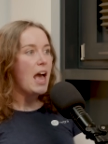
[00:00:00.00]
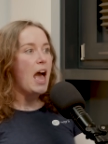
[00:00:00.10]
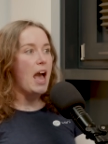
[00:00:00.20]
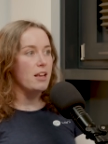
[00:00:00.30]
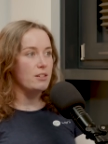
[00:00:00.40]

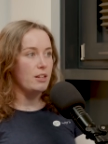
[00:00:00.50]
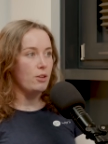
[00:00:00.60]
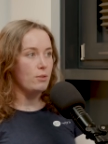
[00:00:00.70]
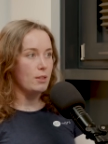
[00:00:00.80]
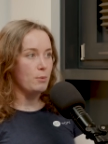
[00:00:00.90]
actually
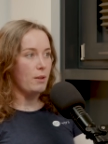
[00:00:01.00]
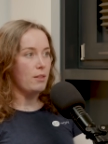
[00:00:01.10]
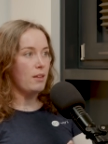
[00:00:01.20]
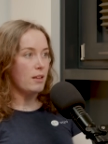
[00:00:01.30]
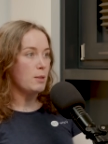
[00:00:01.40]
users were
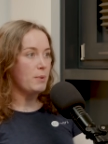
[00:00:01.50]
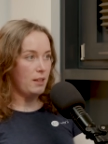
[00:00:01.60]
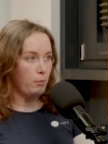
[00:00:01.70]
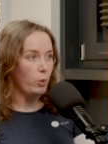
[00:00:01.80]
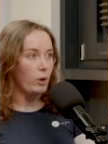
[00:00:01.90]

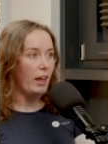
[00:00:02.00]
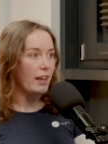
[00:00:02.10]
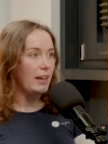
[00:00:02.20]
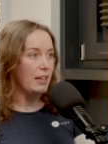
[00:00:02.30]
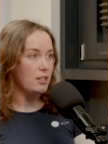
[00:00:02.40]
30% more
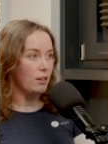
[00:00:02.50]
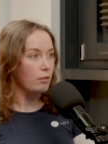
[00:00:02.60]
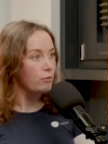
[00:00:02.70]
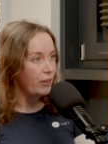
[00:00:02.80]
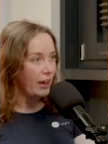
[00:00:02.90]
likely to
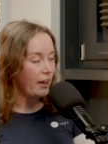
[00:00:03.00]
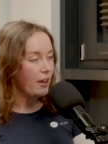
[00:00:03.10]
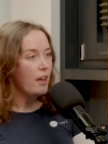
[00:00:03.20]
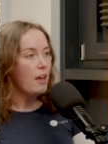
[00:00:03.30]
convert